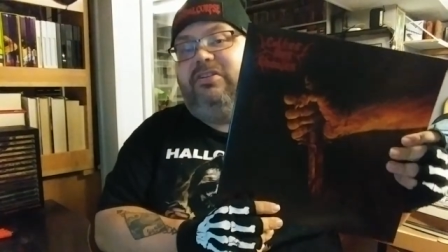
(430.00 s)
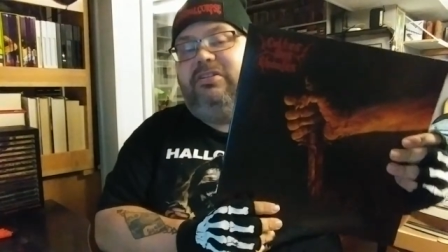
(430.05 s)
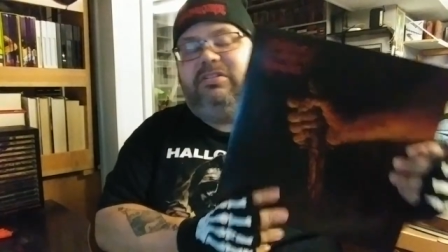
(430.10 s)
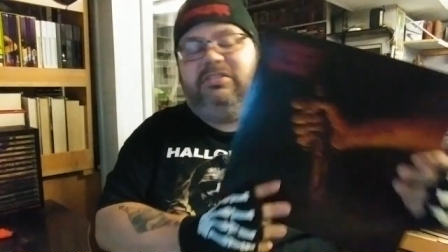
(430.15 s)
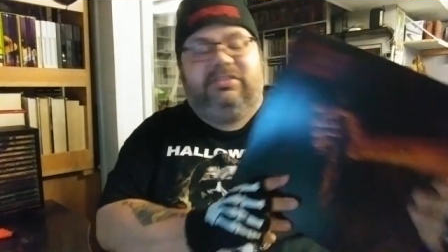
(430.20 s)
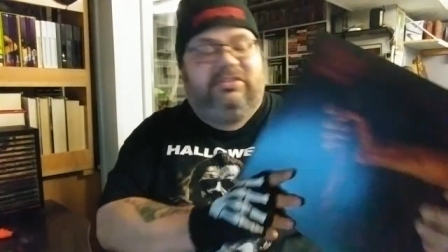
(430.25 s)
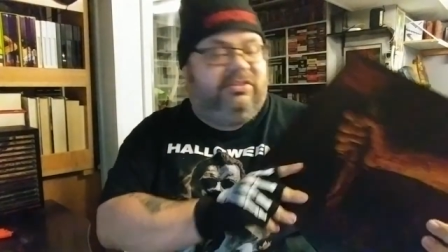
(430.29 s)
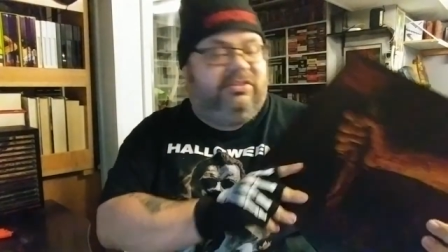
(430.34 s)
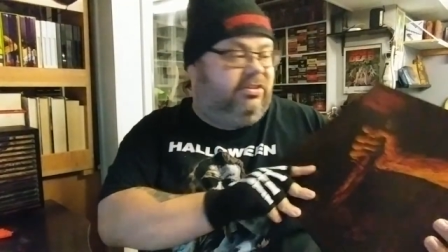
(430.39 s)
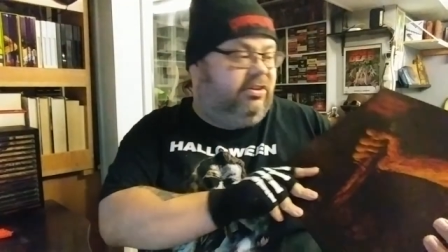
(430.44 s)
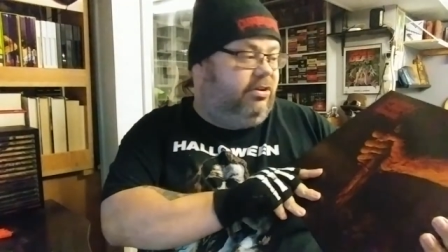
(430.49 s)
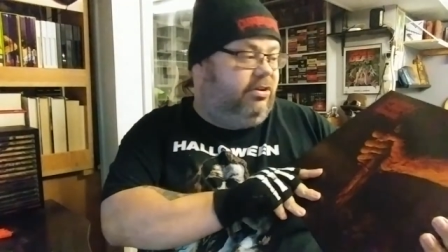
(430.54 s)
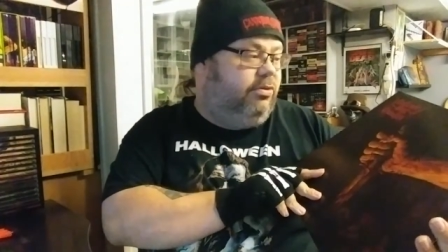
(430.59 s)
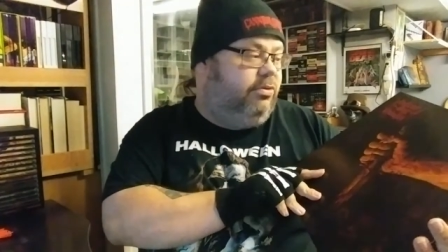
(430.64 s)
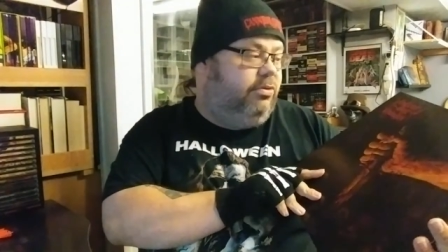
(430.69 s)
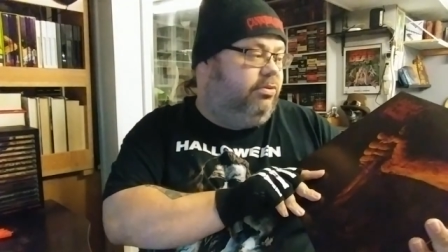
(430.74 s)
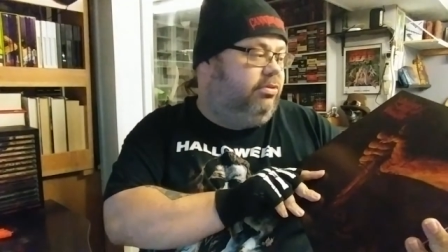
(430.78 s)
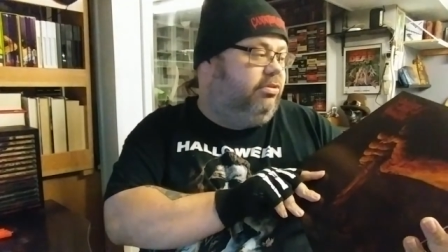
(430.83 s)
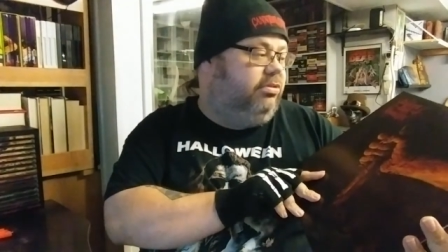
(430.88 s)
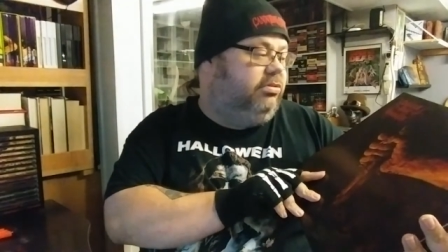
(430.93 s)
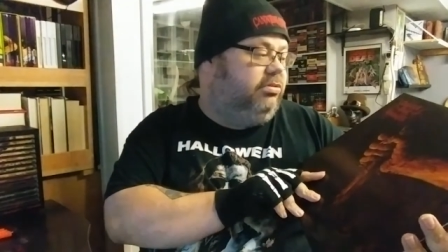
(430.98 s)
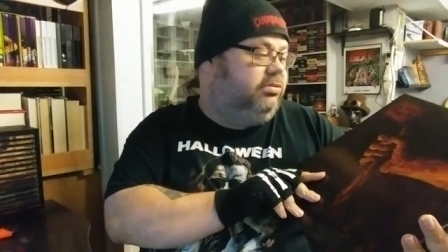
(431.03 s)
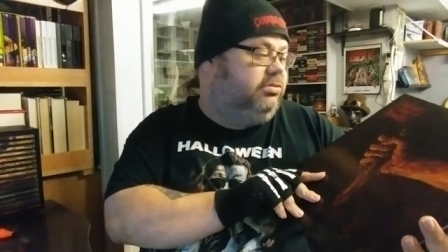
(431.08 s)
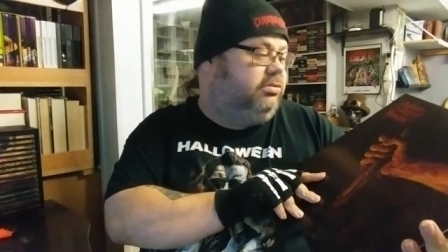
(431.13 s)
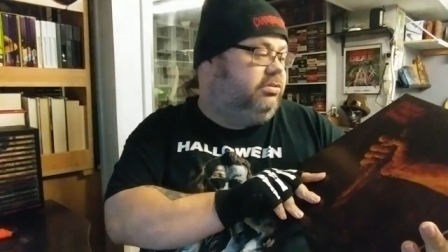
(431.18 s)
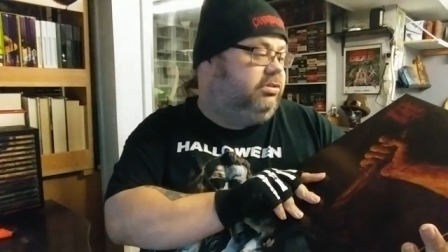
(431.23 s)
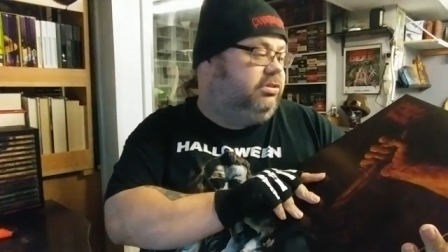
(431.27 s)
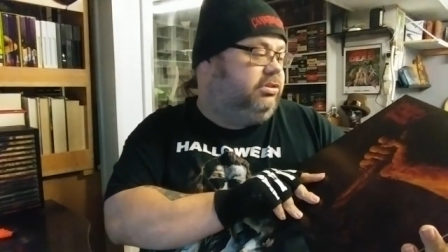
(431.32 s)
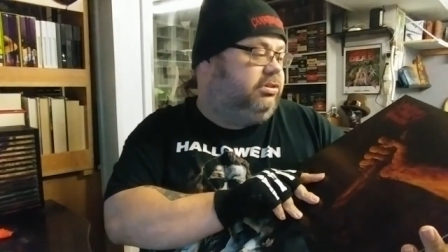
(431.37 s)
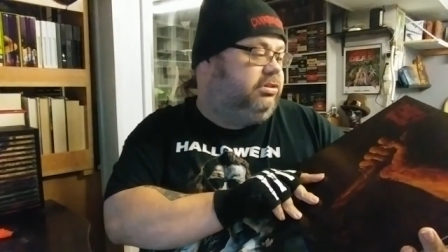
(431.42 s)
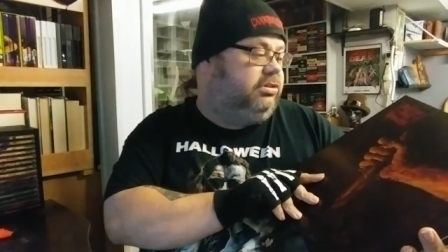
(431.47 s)
Cult de
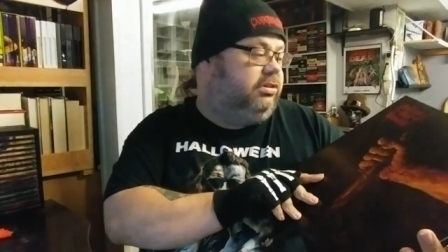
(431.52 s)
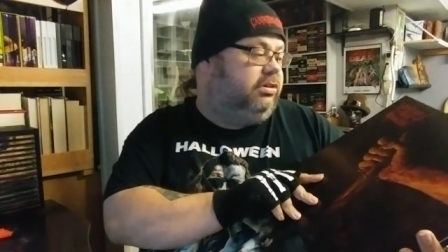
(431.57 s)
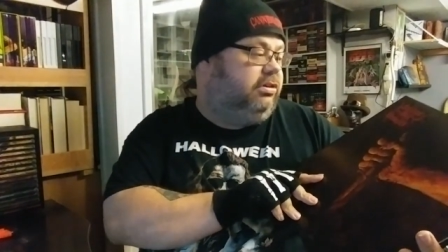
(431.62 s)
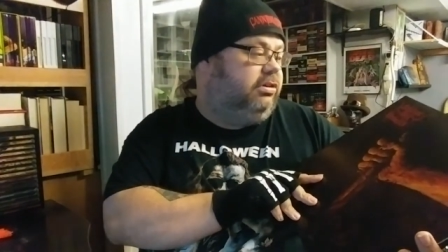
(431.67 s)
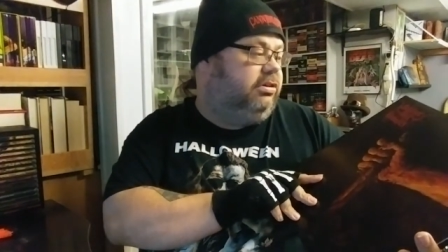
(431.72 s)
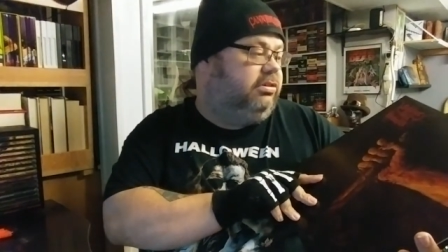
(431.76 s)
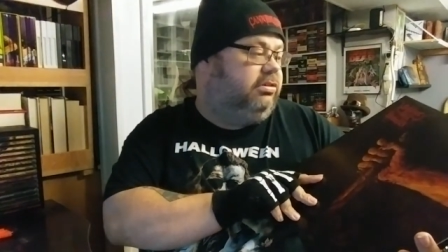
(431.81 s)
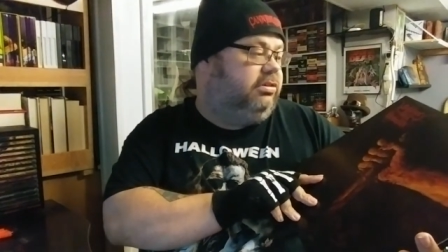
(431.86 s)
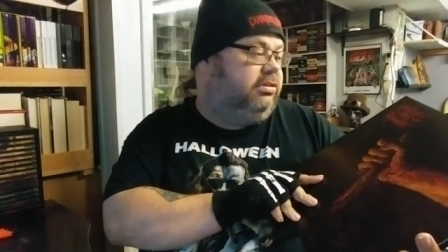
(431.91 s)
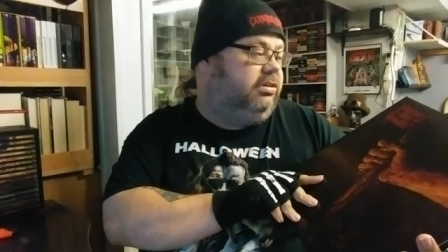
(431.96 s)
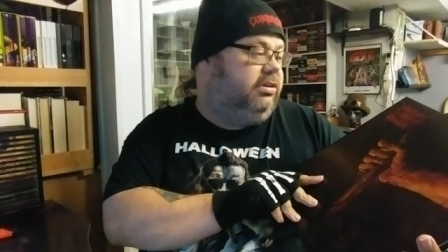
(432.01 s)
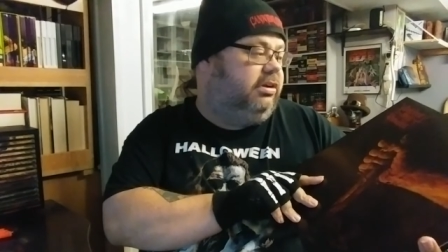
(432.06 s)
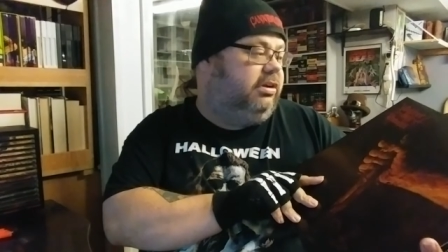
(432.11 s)
Ghouls, or